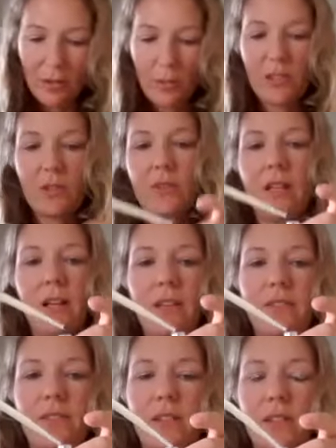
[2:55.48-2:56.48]
we don't
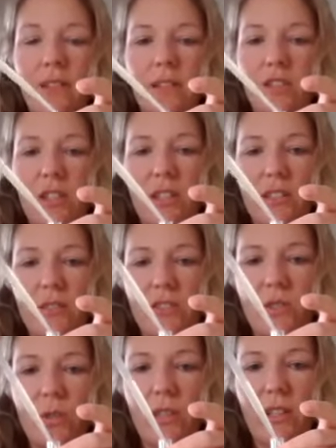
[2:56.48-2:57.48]
have the chunks of
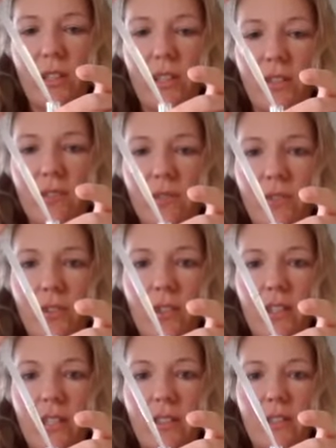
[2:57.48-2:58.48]
soil
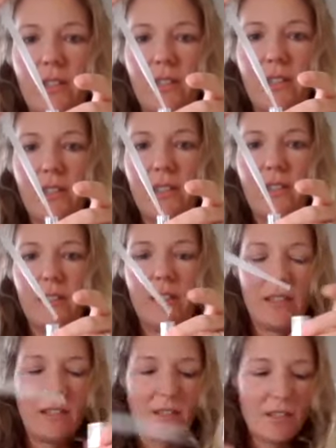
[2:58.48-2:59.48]
in
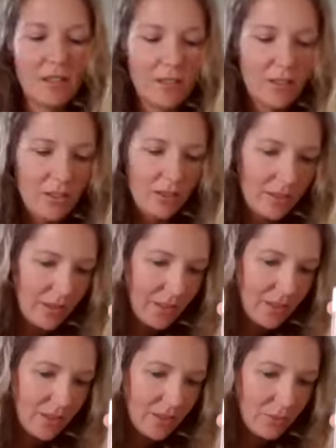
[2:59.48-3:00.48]
these
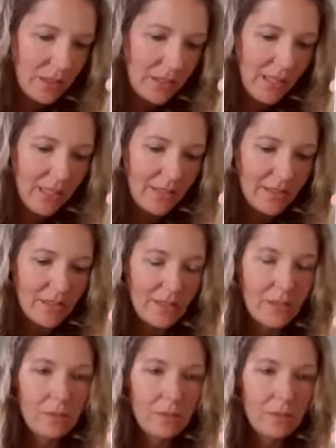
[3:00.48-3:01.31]
3 tests.